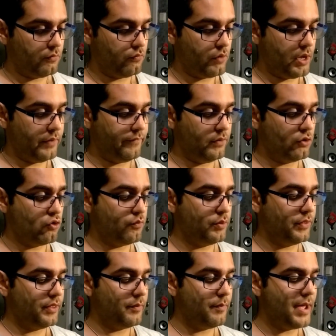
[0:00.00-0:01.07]
if you
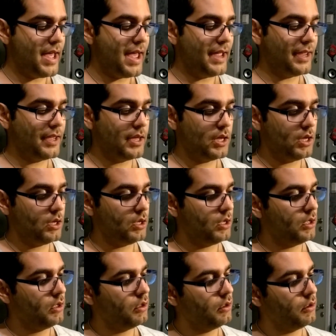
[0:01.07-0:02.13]
open the back,
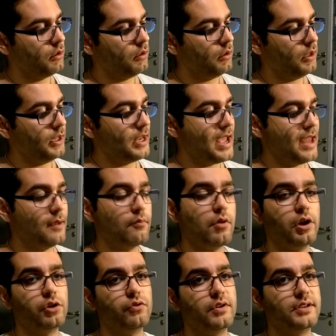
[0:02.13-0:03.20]
it had a
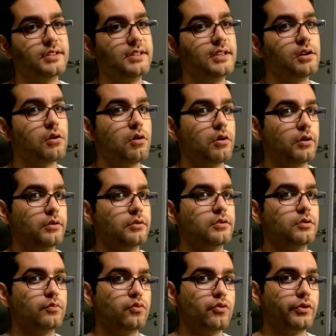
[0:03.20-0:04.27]
micro SD card
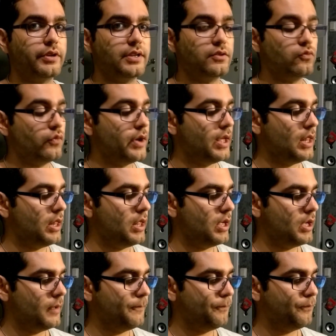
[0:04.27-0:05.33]
support as well.
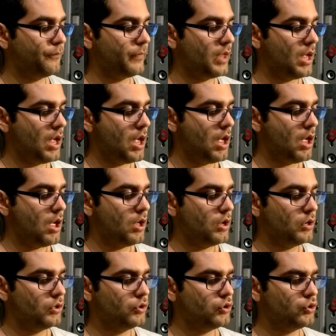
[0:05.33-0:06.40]

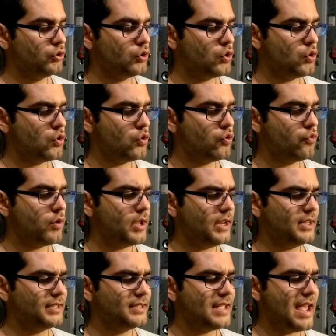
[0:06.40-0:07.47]
So what
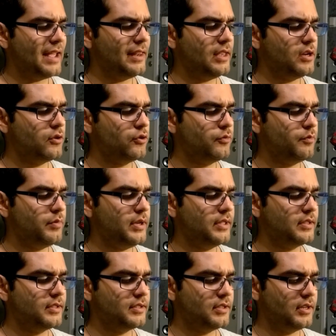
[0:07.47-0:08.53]
exactly could be
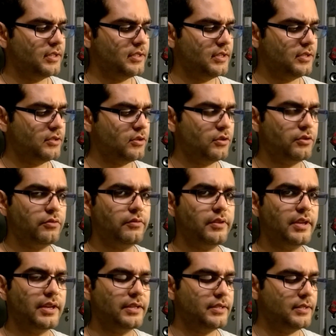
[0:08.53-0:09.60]
the successor to
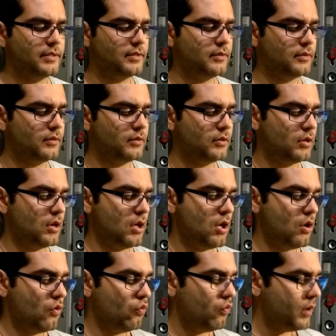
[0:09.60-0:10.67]
this?
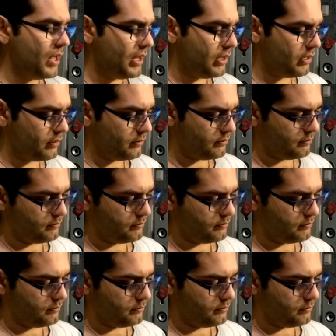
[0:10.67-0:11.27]
Well,